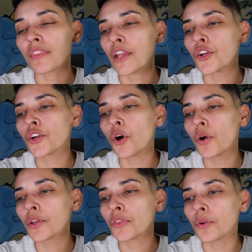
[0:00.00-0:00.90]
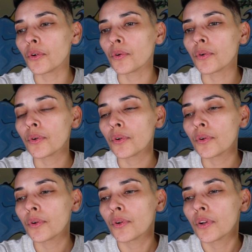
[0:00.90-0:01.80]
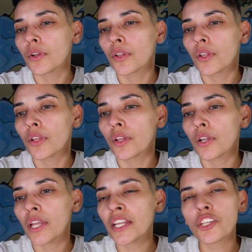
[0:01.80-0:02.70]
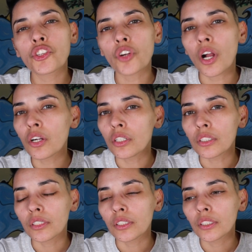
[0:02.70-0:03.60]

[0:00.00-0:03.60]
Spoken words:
that you're going through, any struggle,